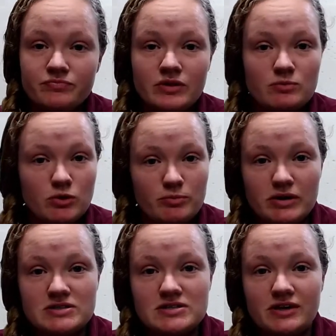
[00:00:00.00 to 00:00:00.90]
more buttons
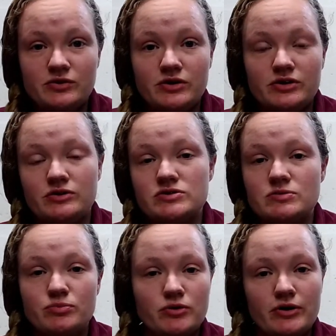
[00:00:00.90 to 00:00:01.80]
that you can use and
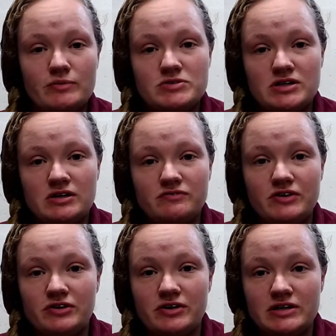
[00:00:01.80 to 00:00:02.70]
program to fit
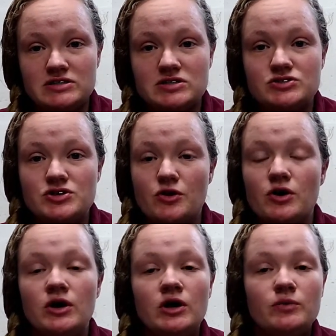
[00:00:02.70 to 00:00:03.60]
your needs. So
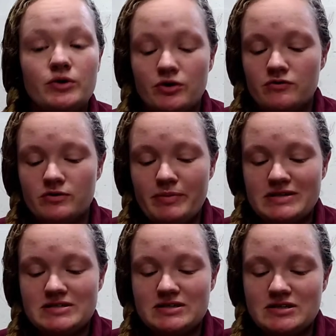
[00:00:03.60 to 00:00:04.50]
we're going to go over the
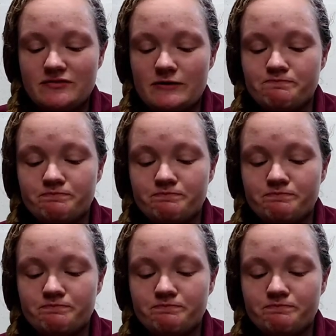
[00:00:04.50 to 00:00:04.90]
basics of it.